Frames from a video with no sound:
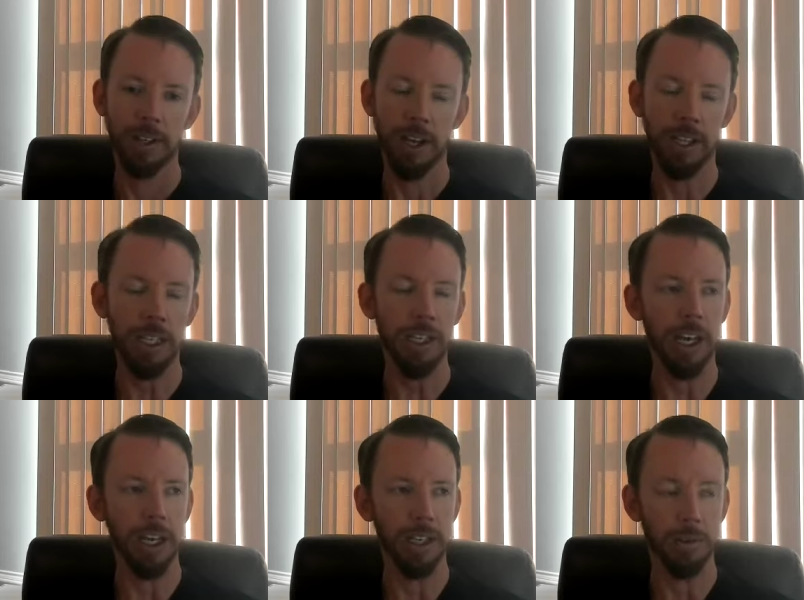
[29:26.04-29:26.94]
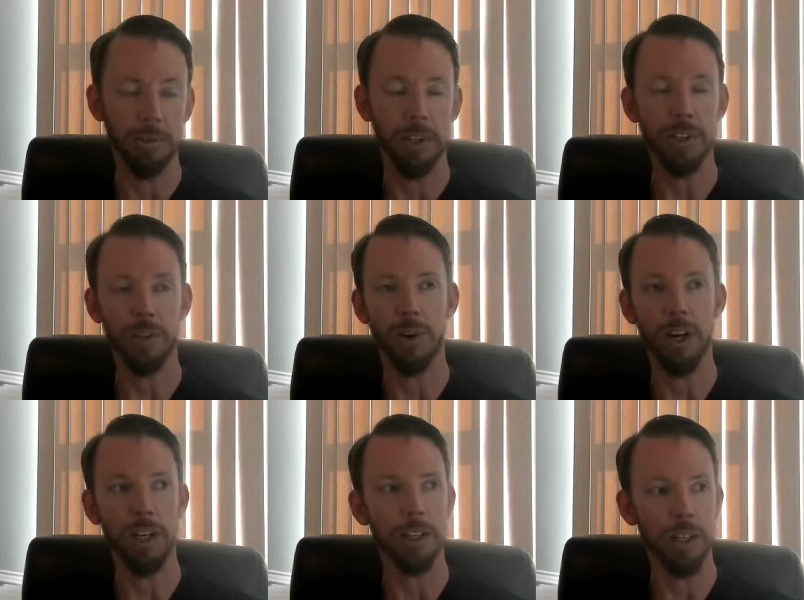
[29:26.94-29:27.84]
I think that's a that's a
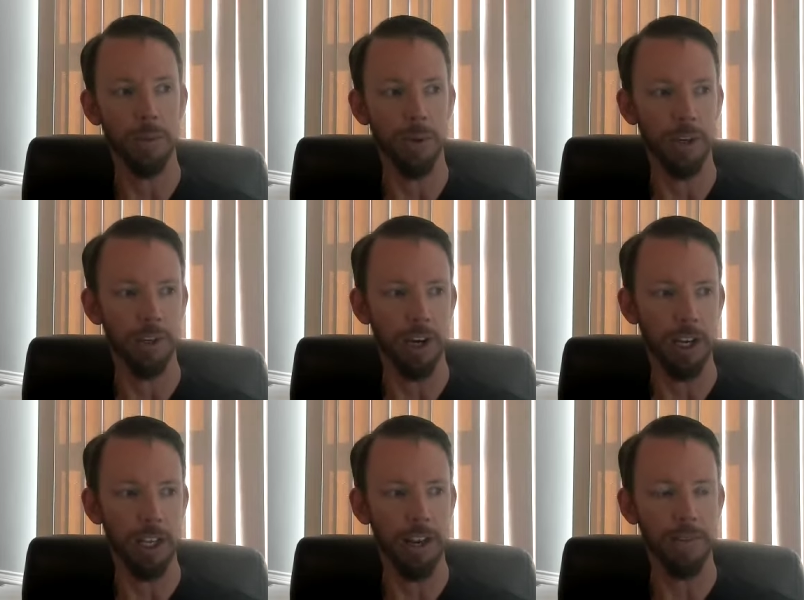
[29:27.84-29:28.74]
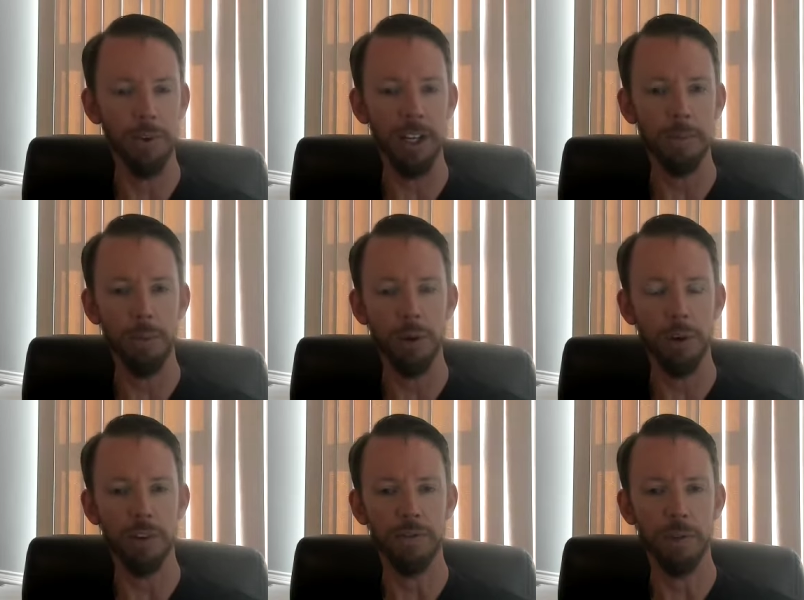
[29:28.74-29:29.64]
great summary, Chuck. And if you read the book
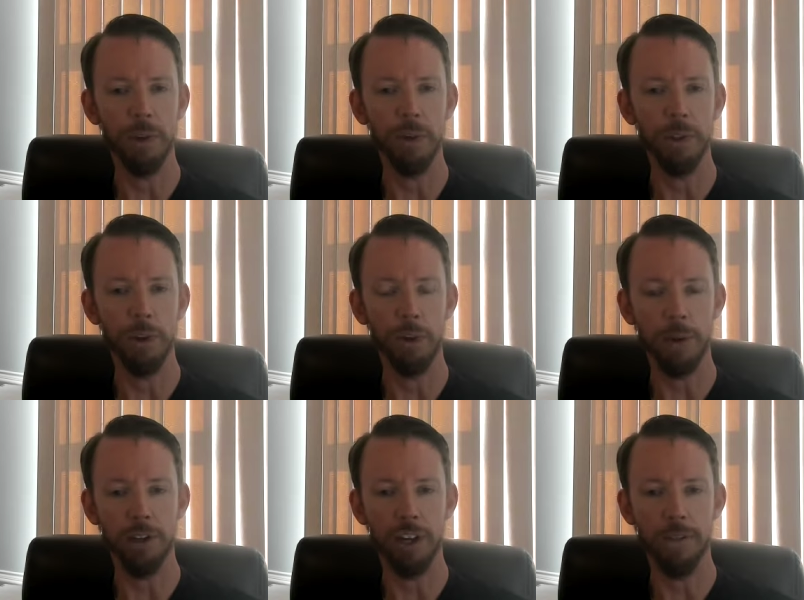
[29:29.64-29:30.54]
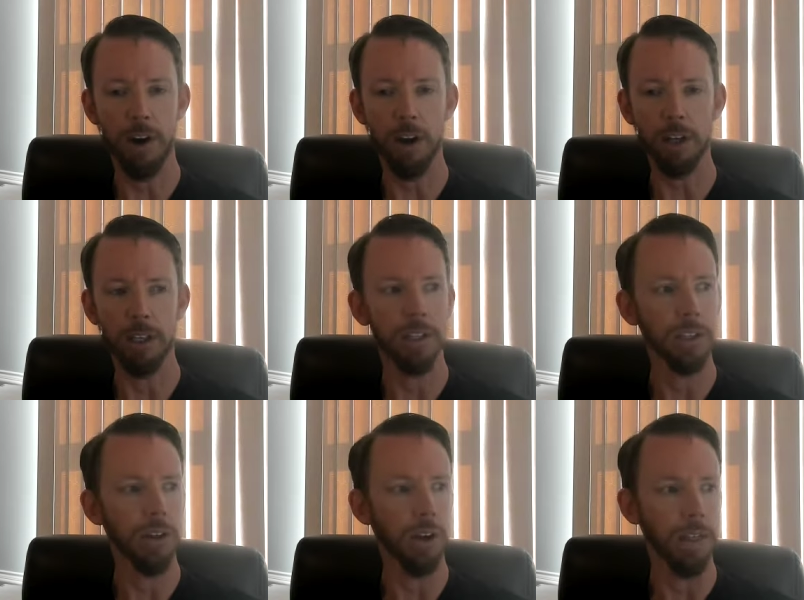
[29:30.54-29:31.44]
or you're familiar with the work by Jeff
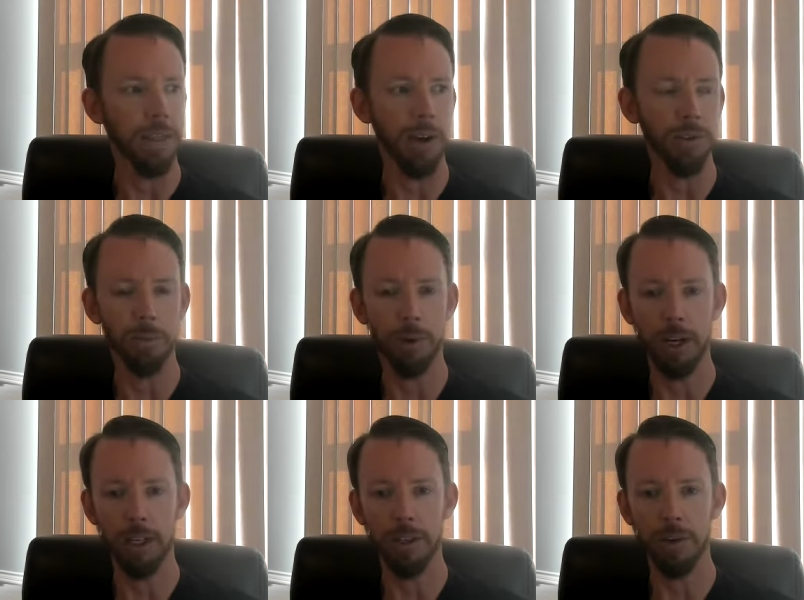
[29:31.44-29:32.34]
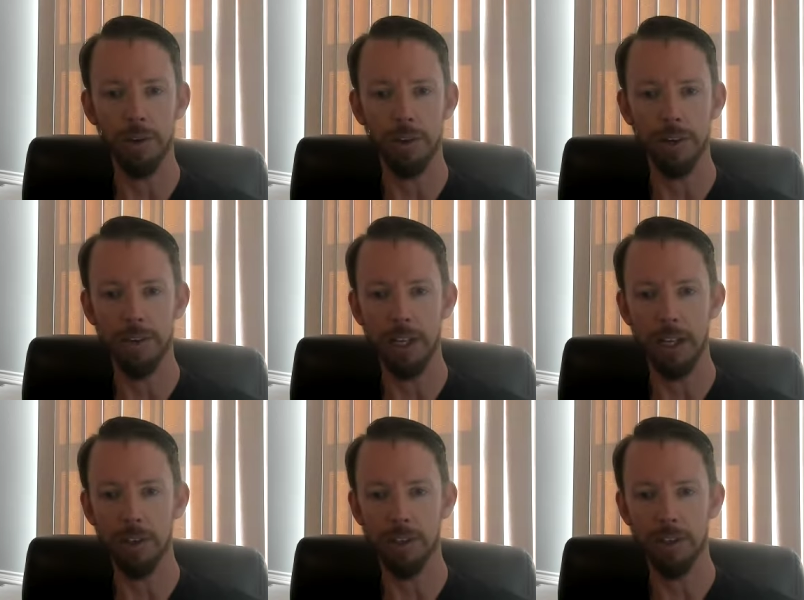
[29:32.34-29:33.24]
Hawkins called A Thousand Brains, A New Theory of
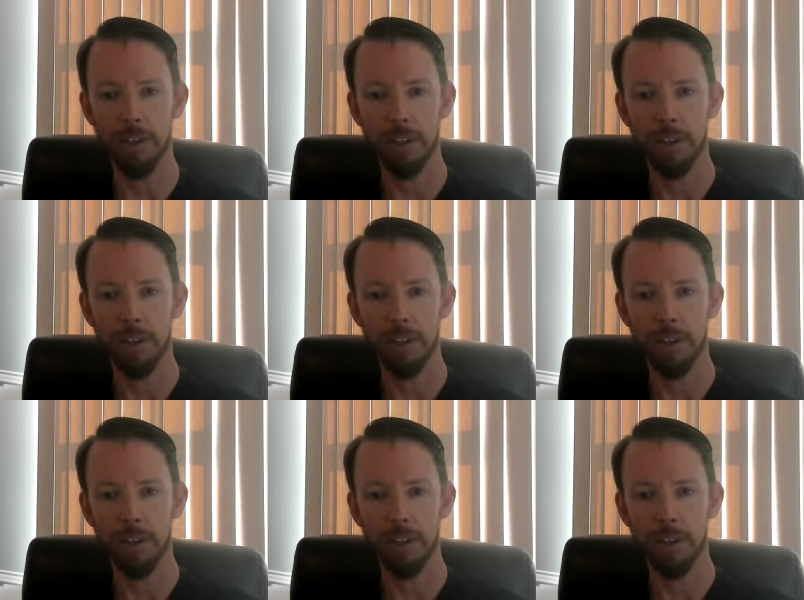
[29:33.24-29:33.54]
Intelligence?